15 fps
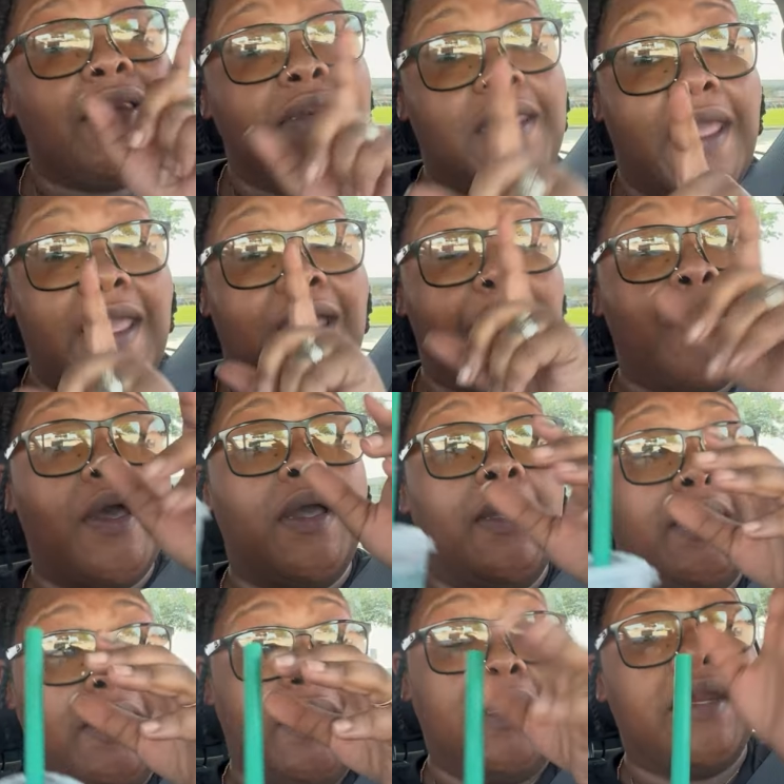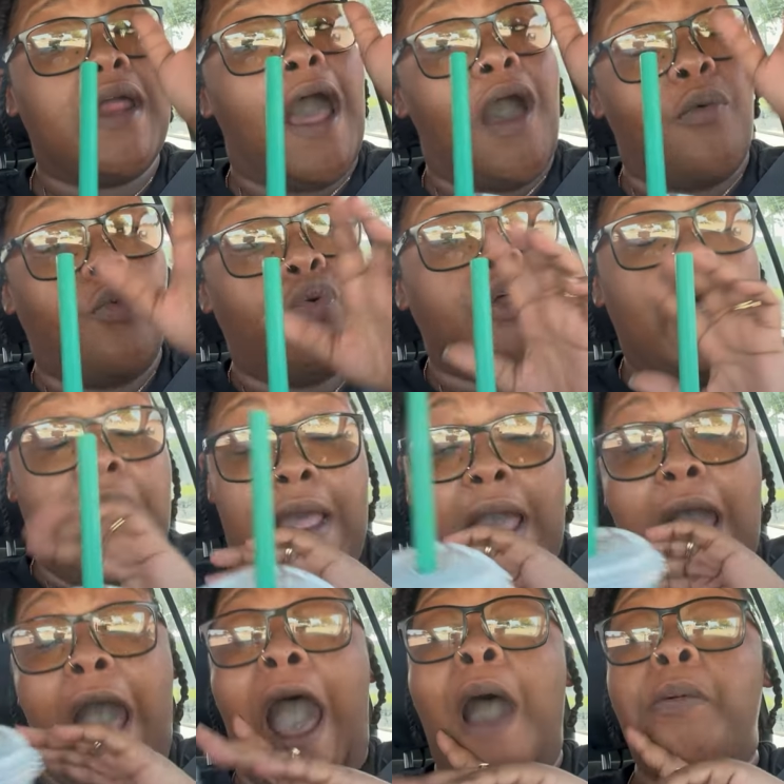damn good. I,
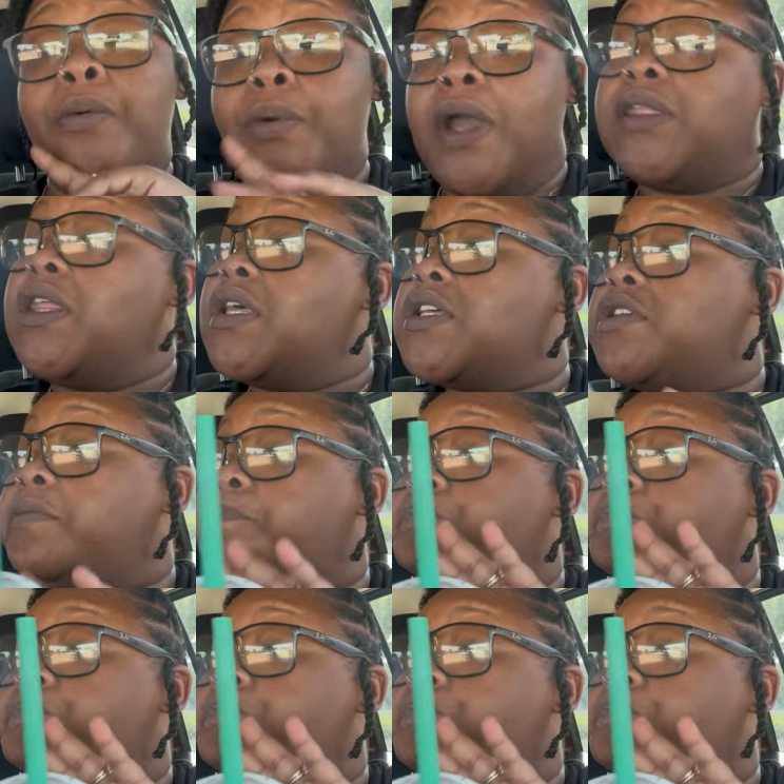I would rate this